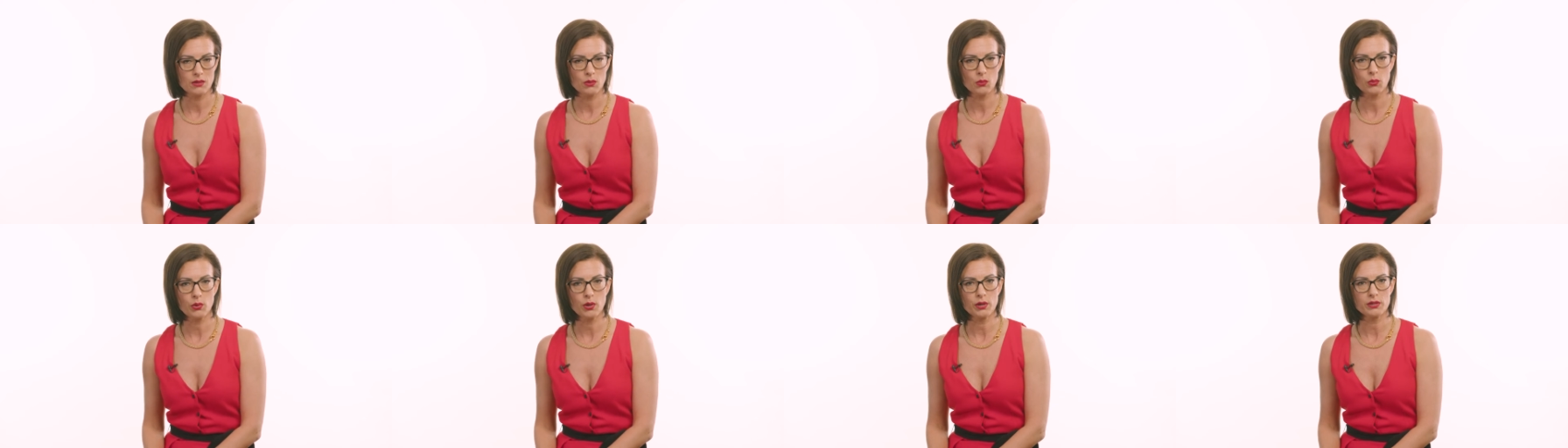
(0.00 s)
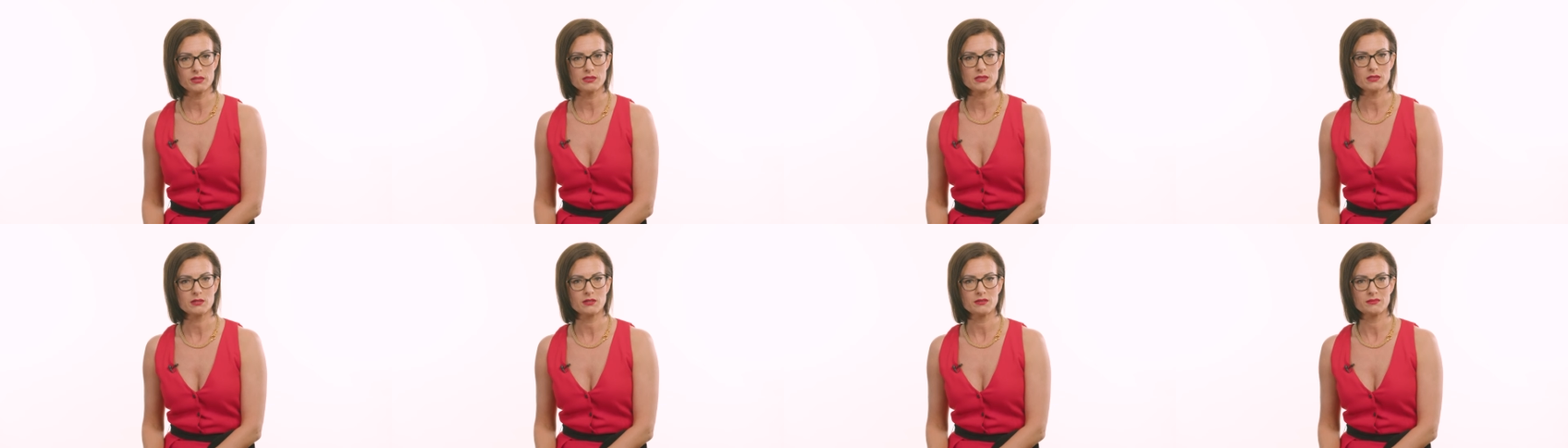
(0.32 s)

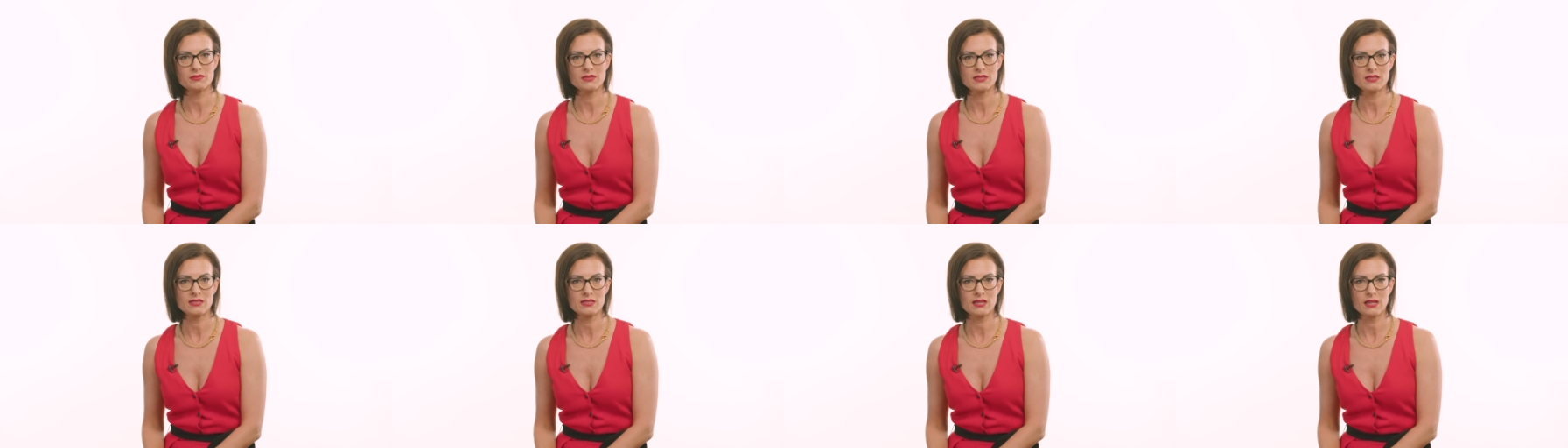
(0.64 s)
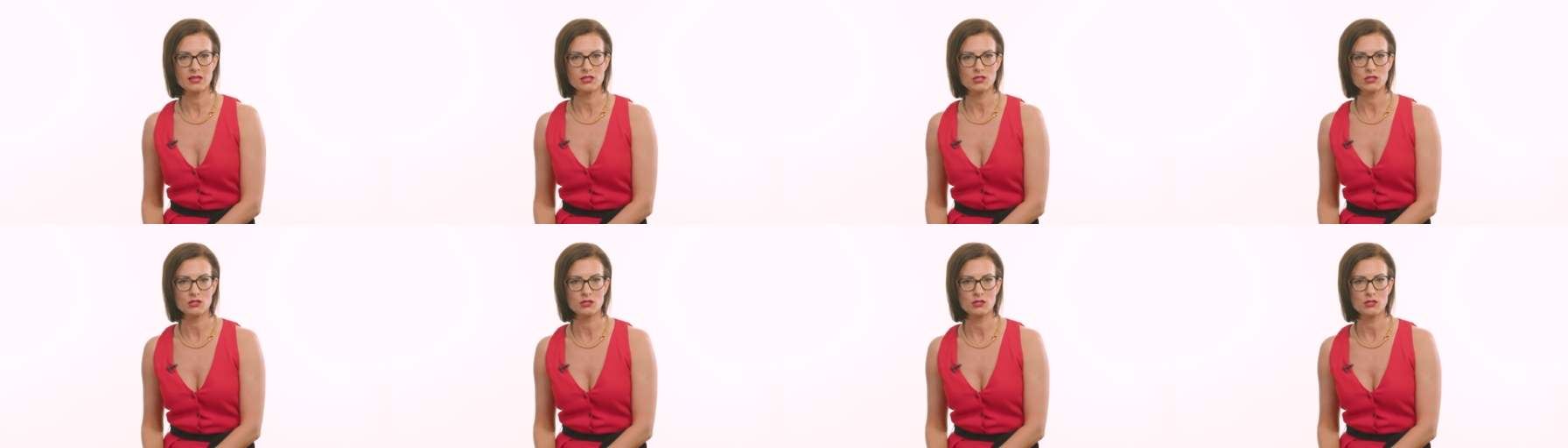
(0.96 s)
workers'
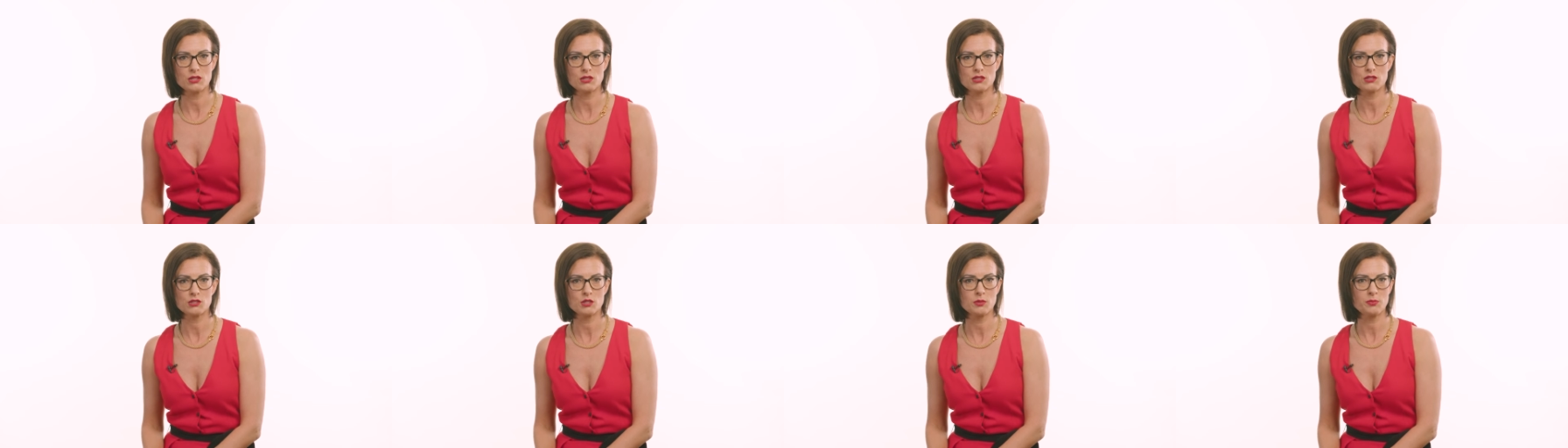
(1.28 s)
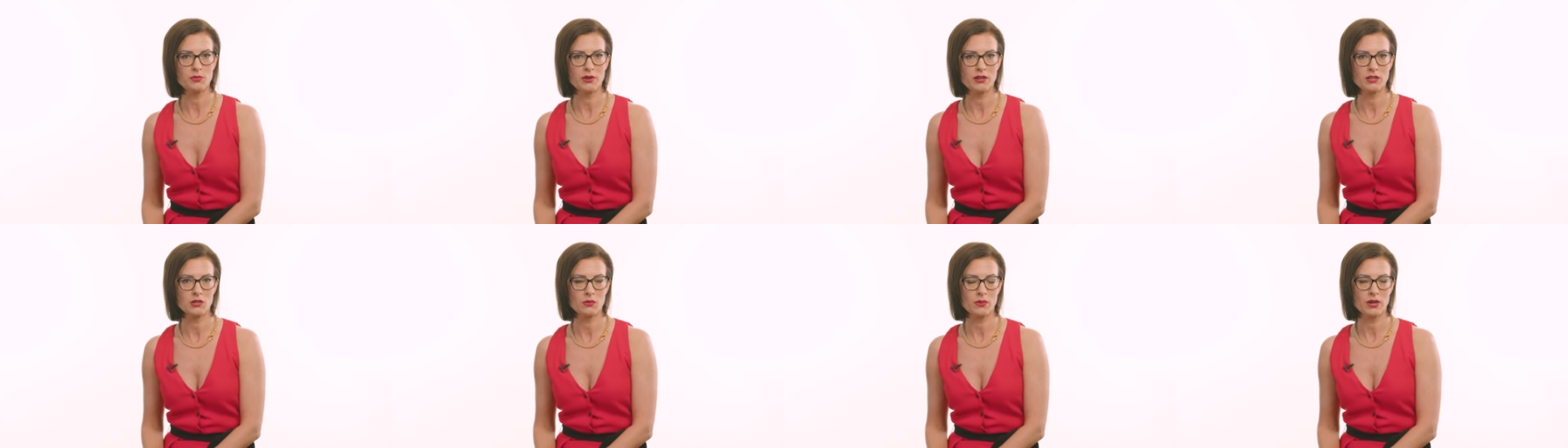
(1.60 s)
compensation,
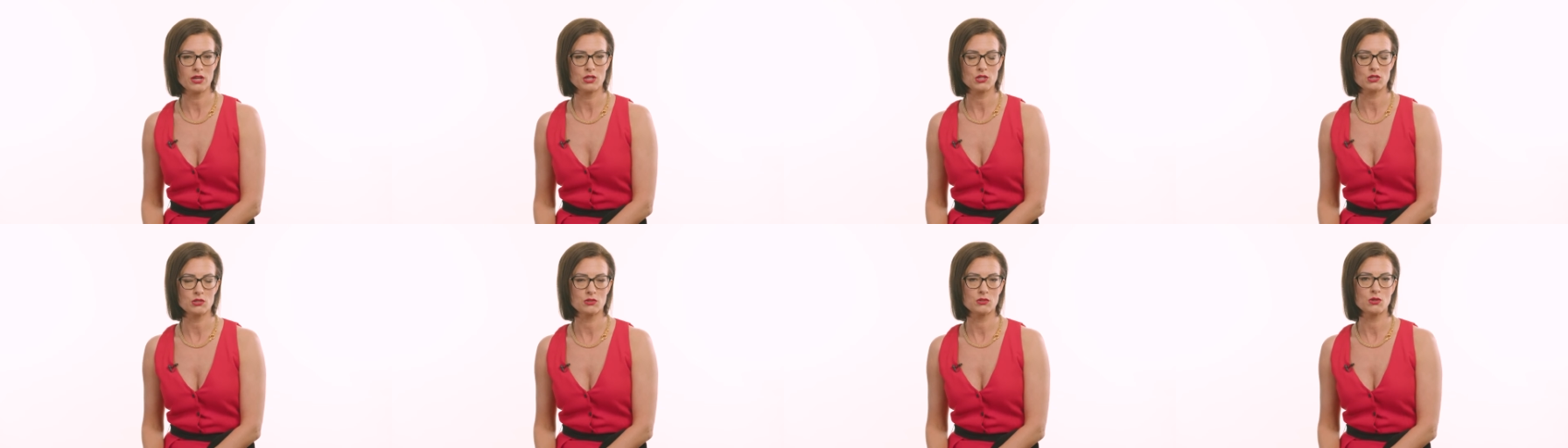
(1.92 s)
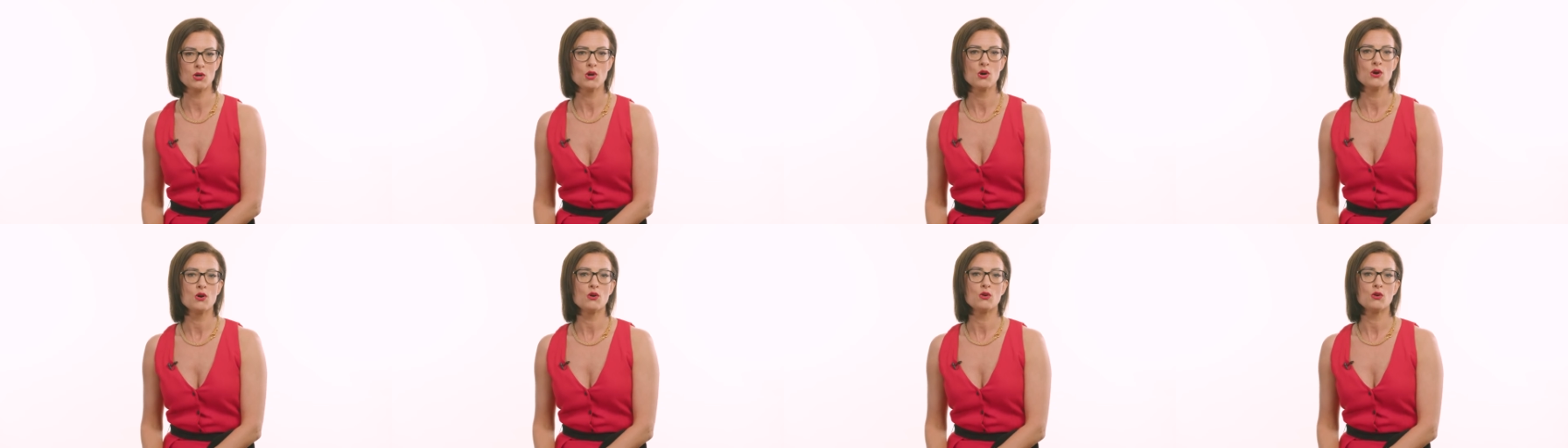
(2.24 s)
superannuation,